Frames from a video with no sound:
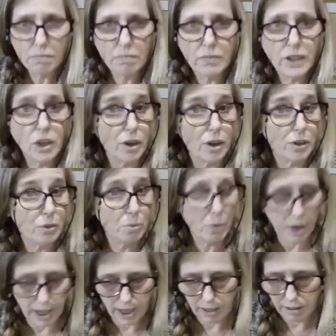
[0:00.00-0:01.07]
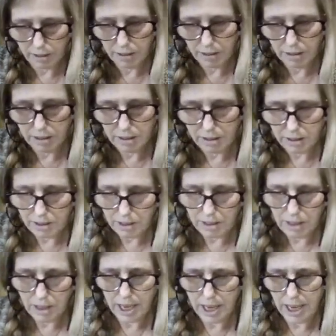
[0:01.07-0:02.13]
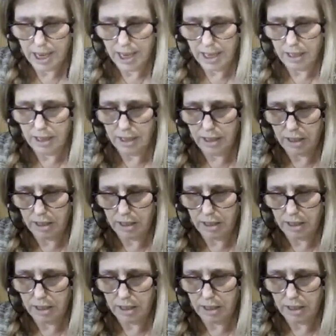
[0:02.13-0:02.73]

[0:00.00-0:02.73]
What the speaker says: the artist way. And